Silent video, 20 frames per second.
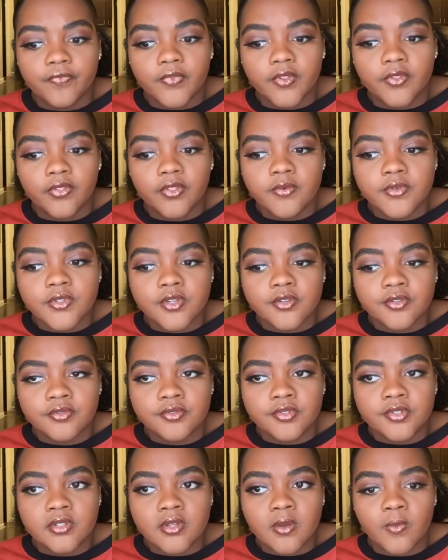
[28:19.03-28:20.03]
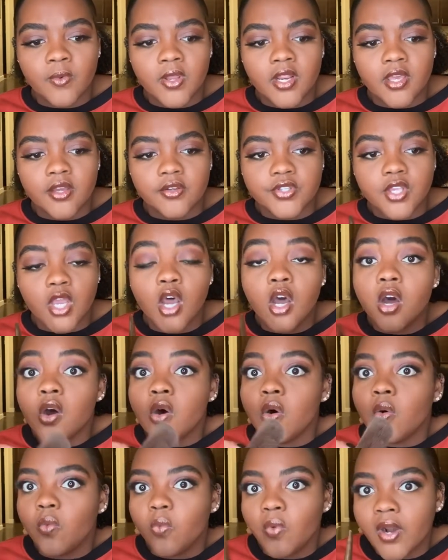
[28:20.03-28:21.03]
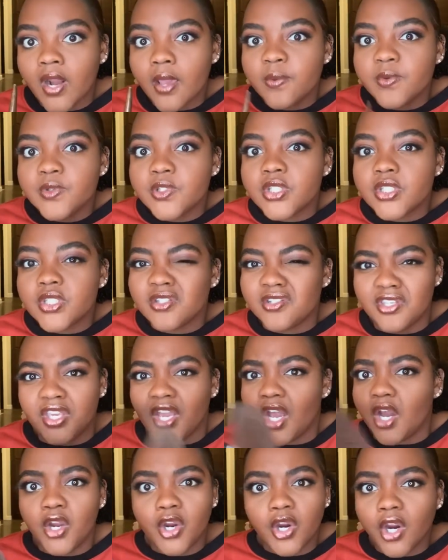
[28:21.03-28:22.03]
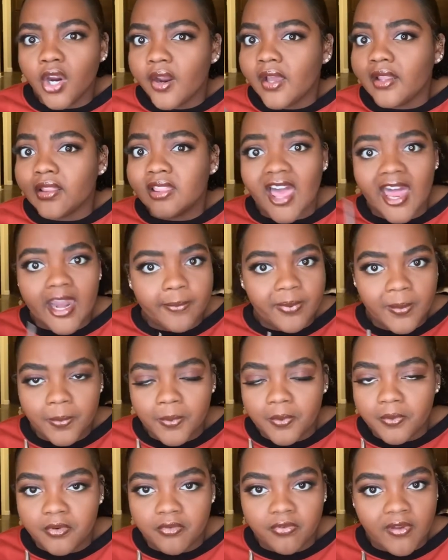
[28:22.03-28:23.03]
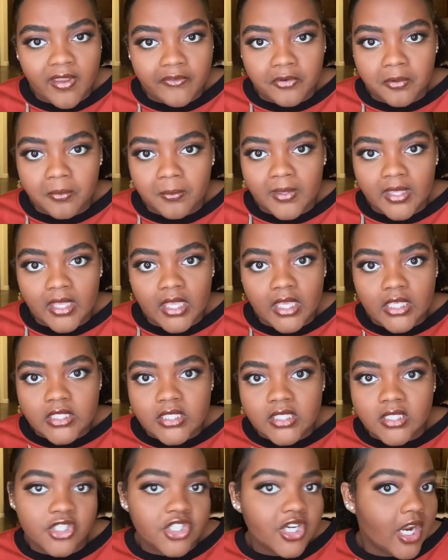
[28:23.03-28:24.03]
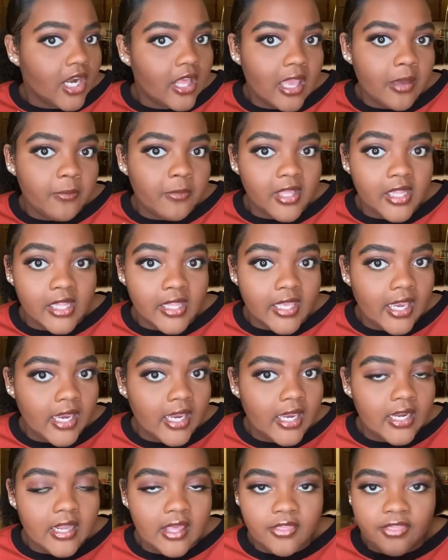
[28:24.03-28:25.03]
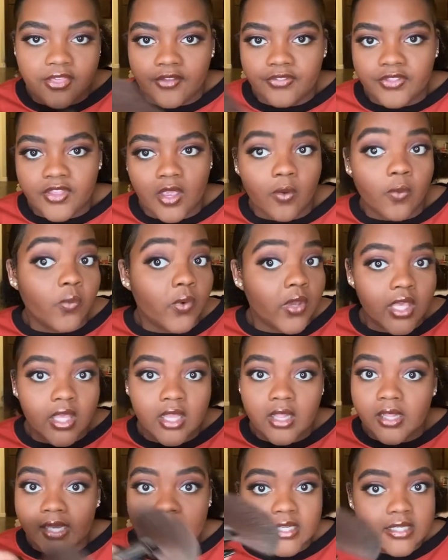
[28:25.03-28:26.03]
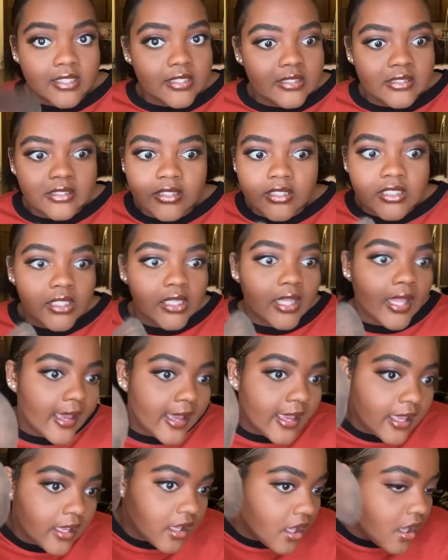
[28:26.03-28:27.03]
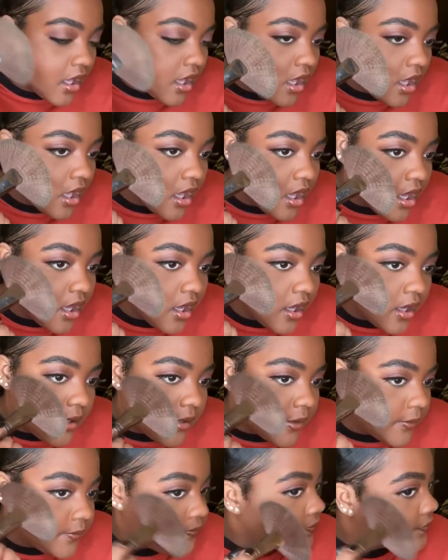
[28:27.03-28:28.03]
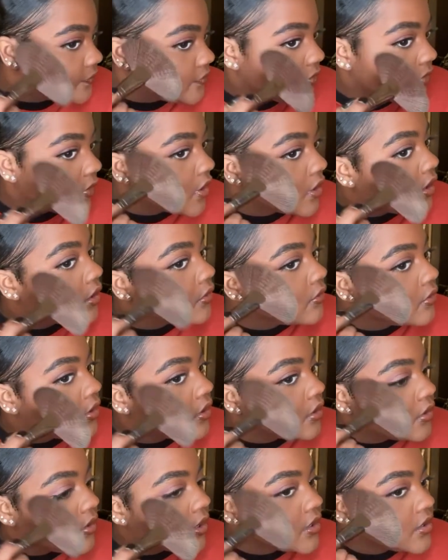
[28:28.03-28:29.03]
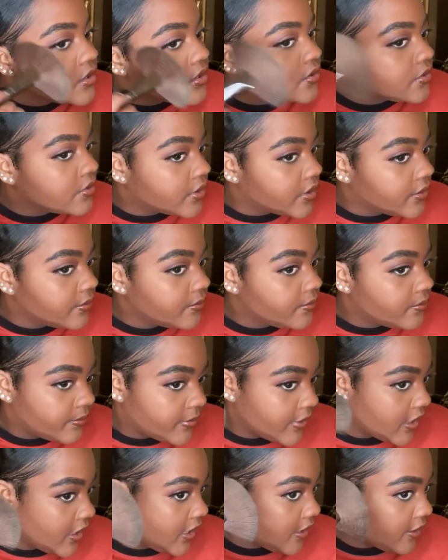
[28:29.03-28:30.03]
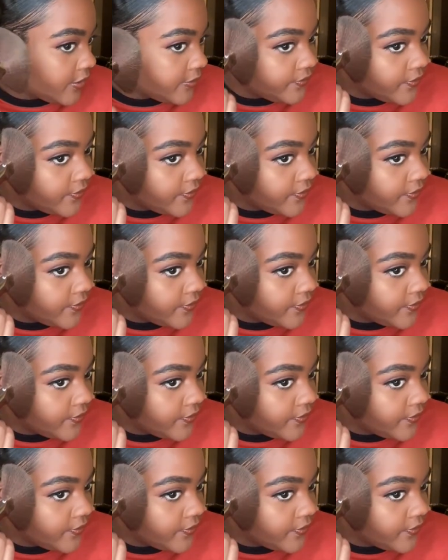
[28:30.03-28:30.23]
There was also someone else. Oh, when I was younger, a lot of people would favor me to China and McClain and thought that we like looked alike. Not really quite sure, but yeah.